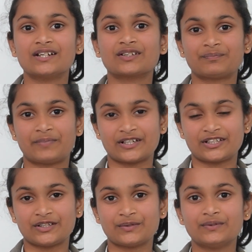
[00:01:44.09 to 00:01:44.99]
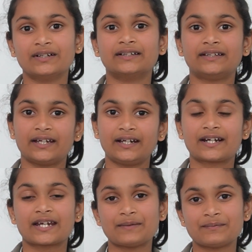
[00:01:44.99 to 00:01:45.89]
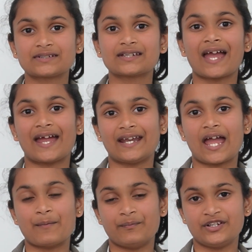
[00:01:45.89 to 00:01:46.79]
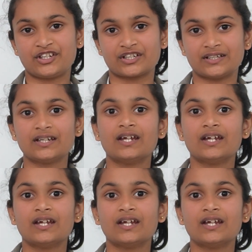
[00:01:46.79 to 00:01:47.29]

to pursue their dreams and ambition